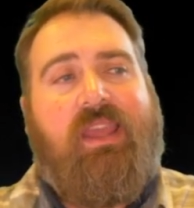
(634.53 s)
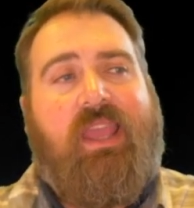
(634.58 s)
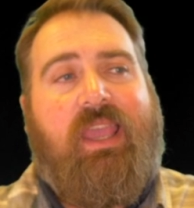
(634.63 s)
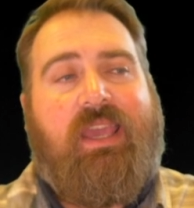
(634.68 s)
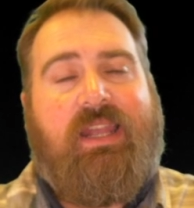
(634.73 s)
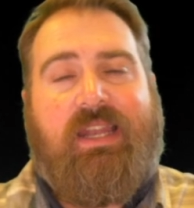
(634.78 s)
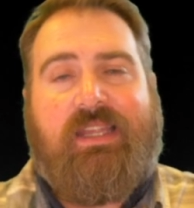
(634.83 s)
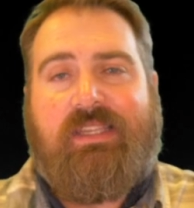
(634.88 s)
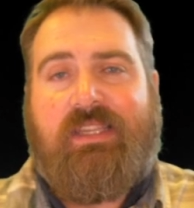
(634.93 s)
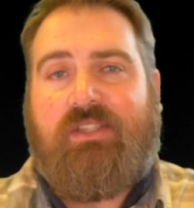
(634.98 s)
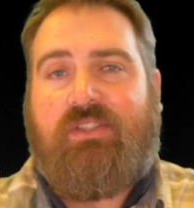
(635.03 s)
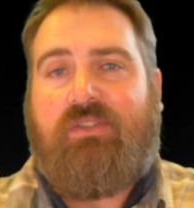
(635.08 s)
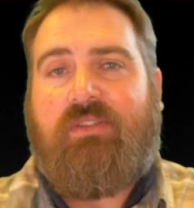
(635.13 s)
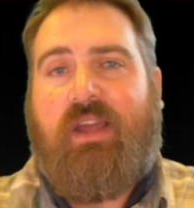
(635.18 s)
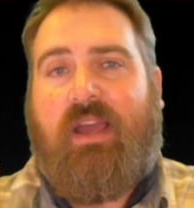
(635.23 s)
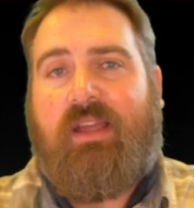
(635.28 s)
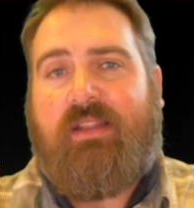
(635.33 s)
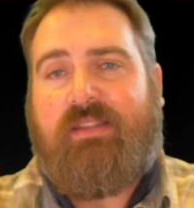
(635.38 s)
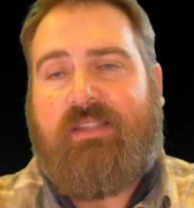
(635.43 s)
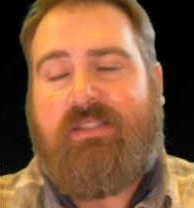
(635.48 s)
And I kid you
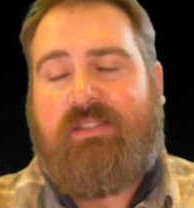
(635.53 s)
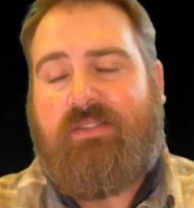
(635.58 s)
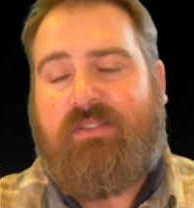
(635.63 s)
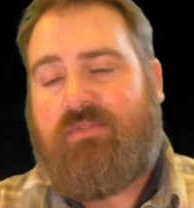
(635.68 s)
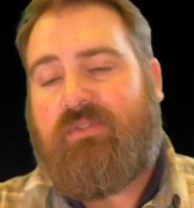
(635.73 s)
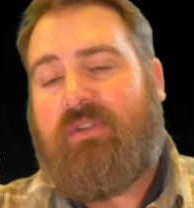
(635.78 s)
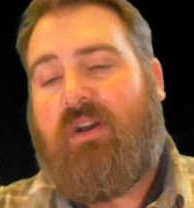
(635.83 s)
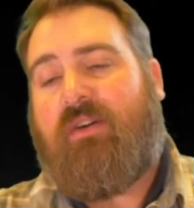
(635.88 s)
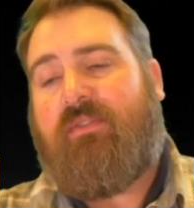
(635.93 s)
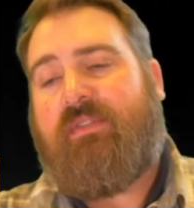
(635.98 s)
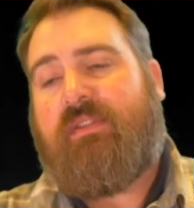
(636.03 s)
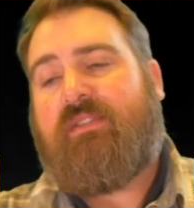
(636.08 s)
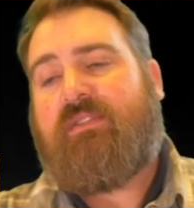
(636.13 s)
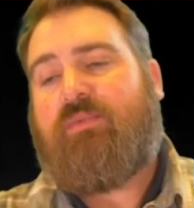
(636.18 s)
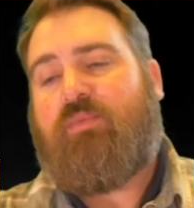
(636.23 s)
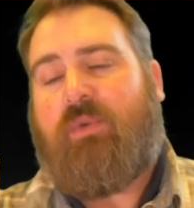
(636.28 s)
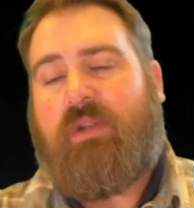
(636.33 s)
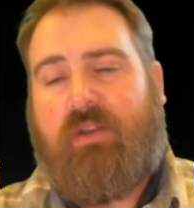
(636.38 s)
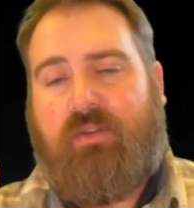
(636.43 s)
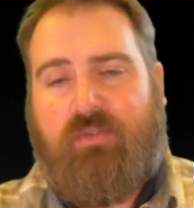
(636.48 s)
not, these 2 dolphins
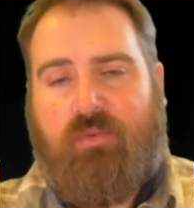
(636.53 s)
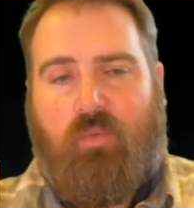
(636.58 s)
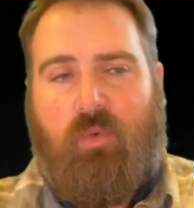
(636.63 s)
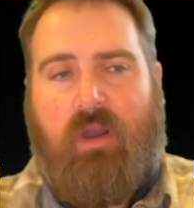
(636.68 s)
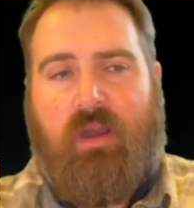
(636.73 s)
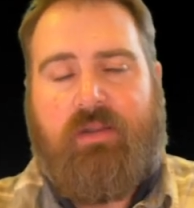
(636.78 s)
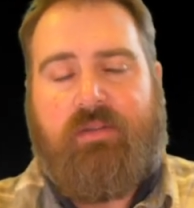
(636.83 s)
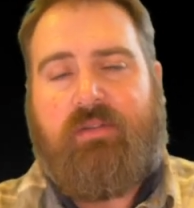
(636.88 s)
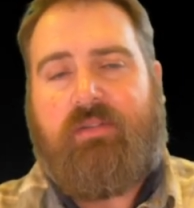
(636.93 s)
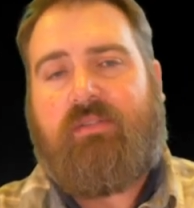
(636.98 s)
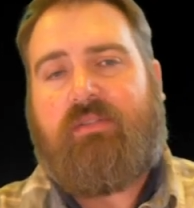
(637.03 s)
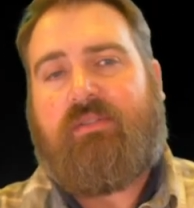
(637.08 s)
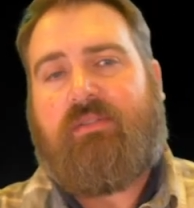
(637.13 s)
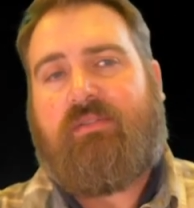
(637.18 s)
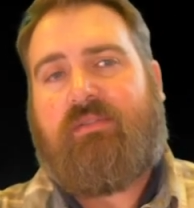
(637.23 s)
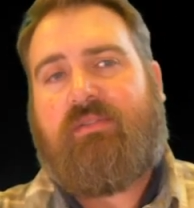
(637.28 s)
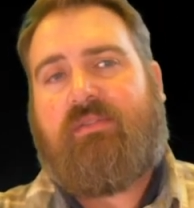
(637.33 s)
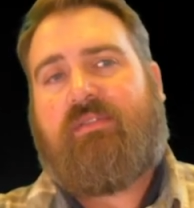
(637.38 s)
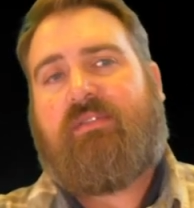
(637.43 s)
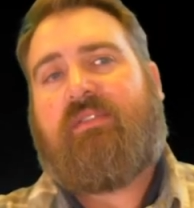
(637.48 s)
went underwater
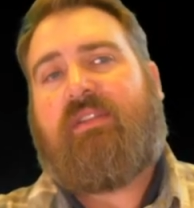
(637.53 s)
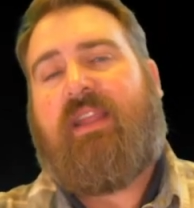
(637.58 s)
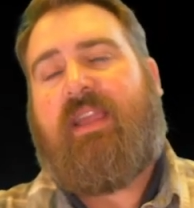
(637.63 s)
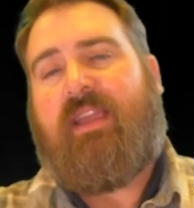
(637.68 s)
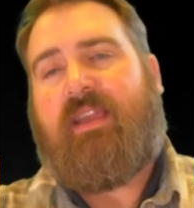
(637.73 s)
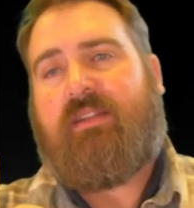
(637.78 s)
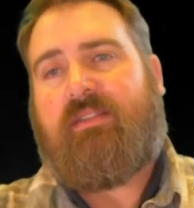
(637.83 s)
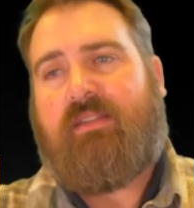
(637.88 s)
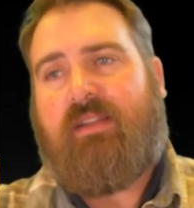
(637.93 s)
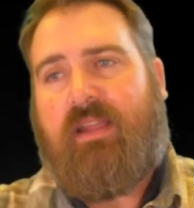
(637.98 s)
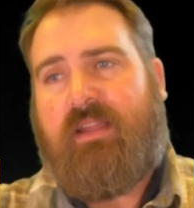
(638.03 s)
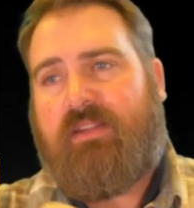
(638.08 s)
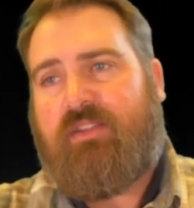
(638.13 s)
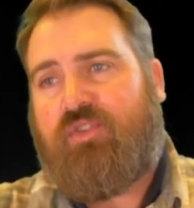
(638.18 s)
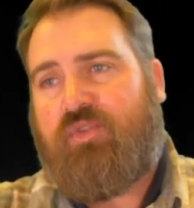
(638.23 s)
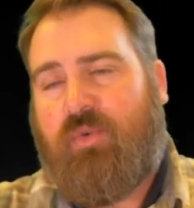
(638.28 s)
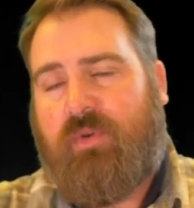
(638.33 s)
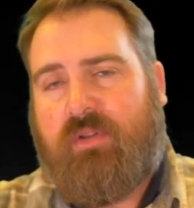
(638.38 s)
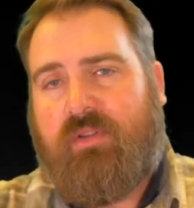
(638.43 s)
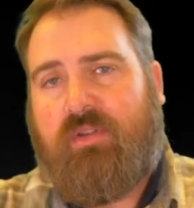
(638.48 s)
and had a
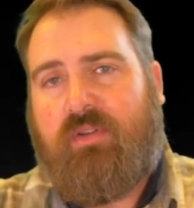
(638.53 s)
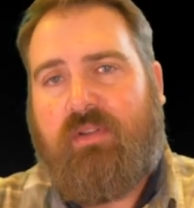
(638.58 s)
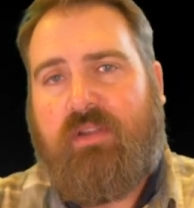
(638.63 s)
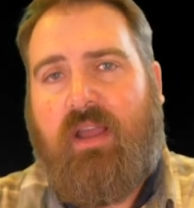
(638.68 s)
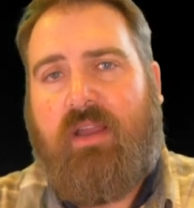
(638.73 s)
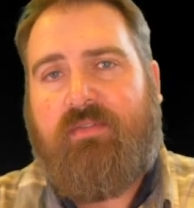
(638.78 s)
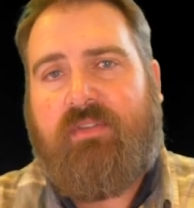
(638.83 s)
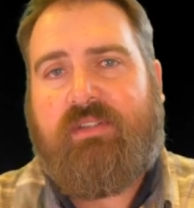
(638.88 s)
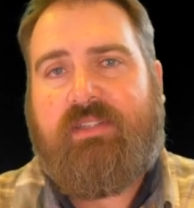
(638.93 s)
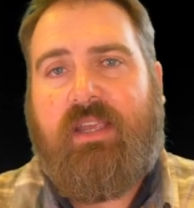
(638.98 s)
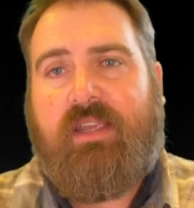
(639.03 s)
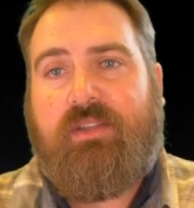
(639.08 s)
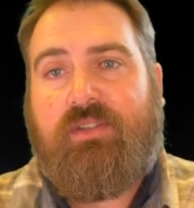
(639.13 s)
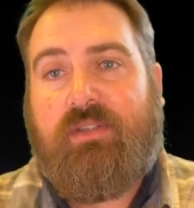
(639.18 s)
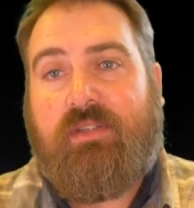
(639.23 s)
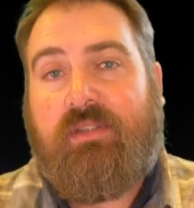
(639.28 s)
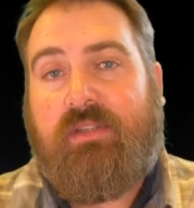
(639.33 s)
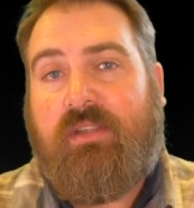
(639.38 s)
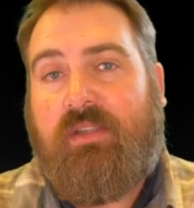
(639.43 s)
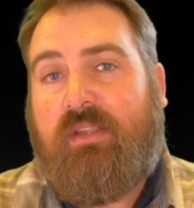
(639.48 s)
short little
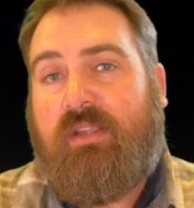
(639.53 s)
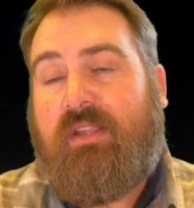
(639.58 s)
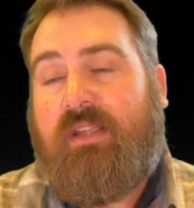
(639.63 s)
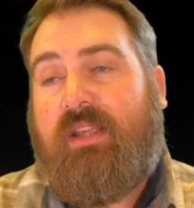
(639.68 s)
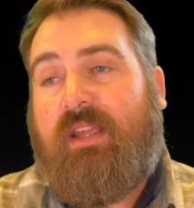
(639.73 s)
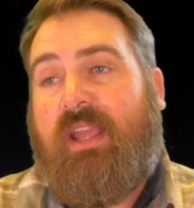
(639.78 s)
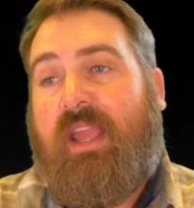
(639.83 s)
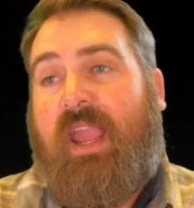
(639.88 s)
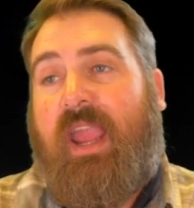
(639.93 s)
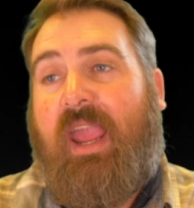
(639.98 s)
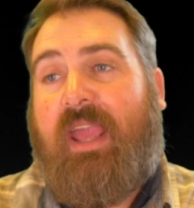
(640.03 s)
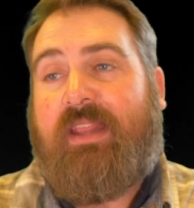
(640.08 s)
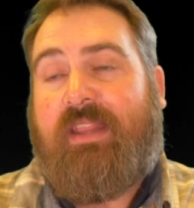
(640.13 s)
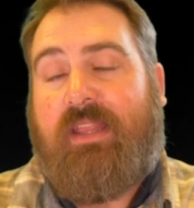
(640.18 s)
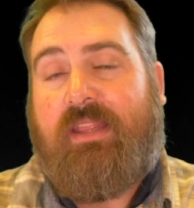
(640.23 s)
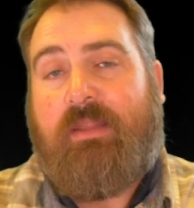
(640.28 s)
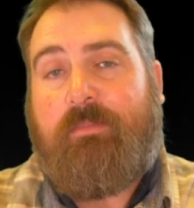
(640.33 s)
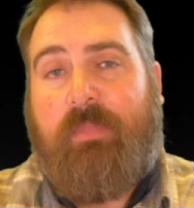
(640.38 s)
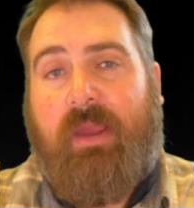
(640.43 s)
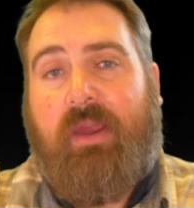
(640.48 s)
conversation. And
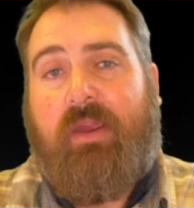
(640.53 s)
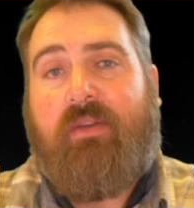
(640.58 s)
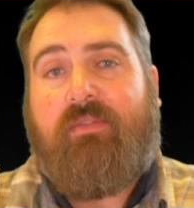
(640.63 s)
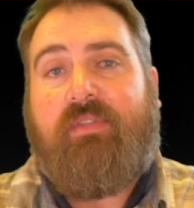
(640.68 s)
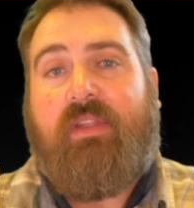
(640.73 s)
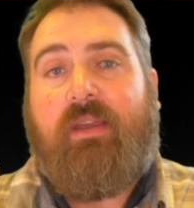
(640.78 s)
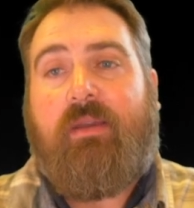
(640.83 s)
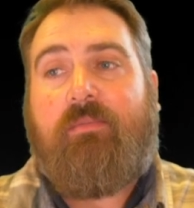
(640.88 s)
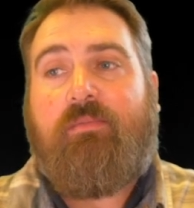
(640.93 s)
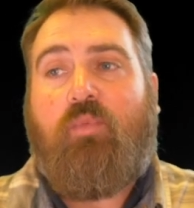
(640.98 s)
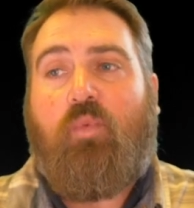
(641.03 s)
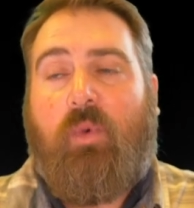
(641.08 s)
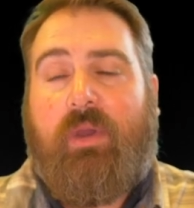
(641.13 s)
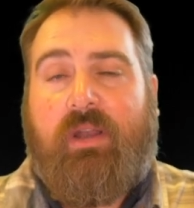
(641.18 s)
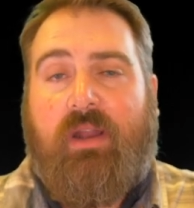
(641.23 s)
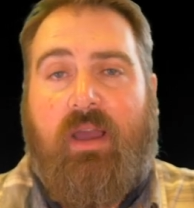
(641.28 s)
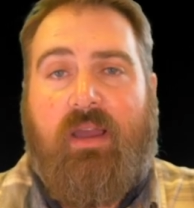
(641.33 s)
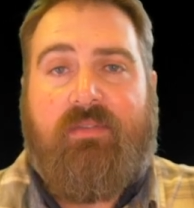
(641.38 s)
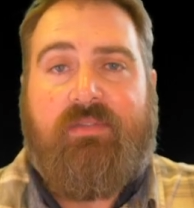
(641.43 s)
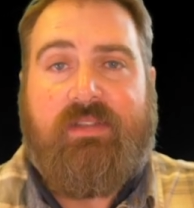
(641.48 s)
then the pair of them went
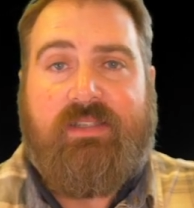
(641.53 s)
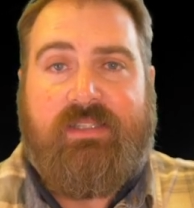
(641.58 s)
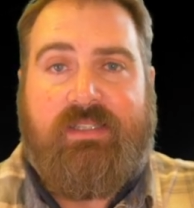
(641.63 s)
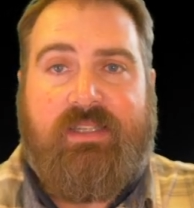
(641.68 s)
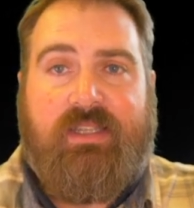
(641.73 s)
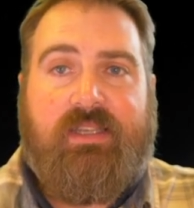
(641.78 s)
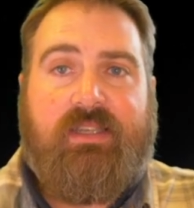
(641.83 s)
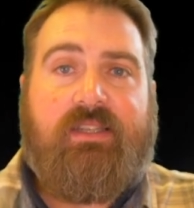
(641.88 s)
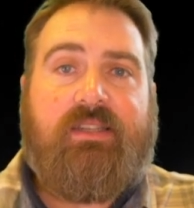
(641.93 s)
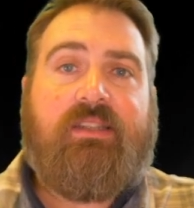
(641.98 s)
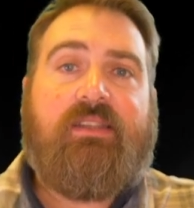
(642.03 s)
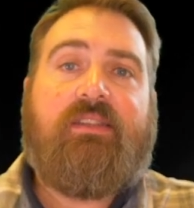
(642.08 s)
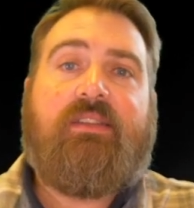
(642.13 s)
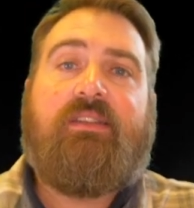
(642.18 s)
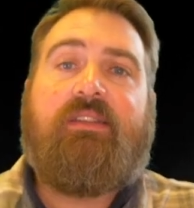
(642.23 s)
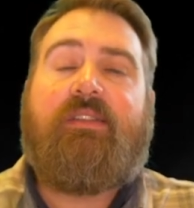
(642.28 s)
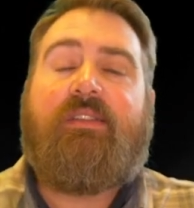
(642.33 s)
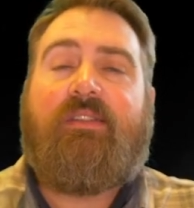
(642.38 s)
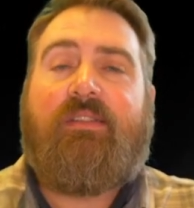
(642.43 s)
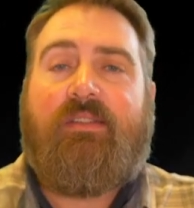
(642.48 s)
off and did
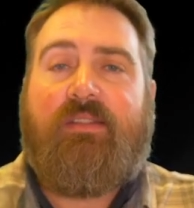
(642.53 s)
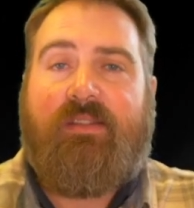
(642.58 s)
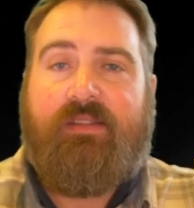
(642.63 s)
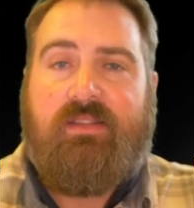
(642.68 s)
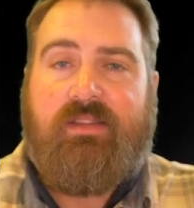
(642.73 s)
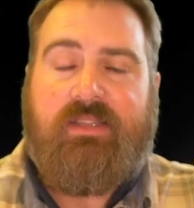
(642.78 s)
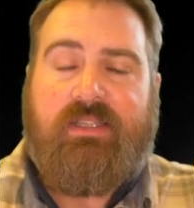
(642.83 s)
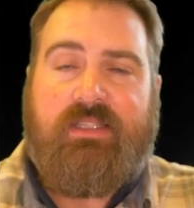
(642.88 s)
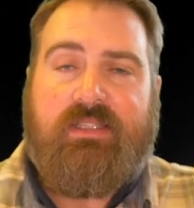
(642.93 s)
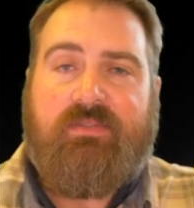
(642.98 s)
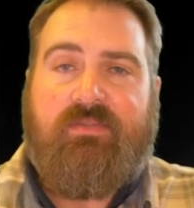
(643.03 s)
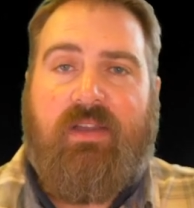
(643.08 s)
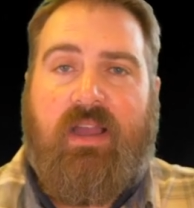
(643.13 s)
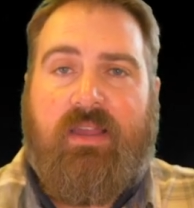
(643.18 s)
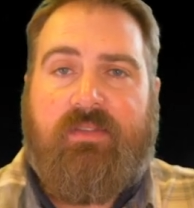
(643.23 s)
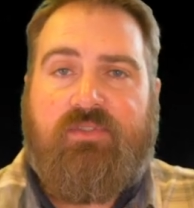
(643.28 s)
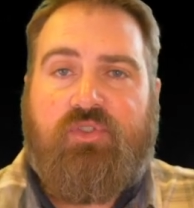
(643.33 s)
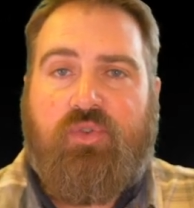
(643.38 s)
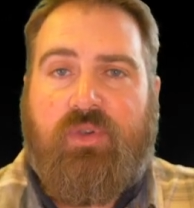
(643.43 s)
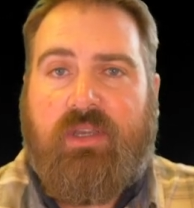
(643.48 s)
these
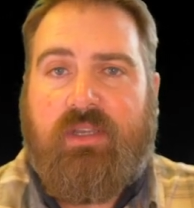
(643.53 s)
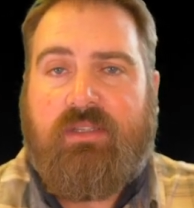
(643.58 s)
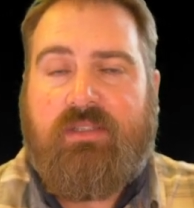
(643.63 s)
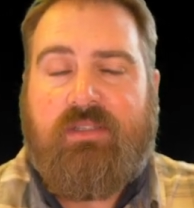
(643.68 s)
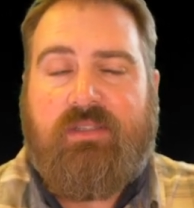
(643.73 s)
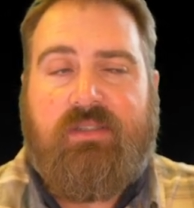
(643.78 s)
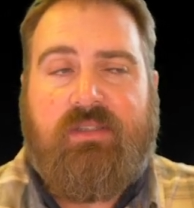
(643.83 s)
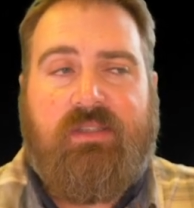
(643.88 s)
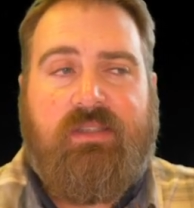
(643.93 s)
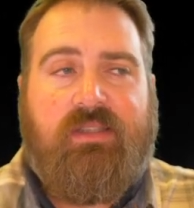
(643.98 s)
5 tricks.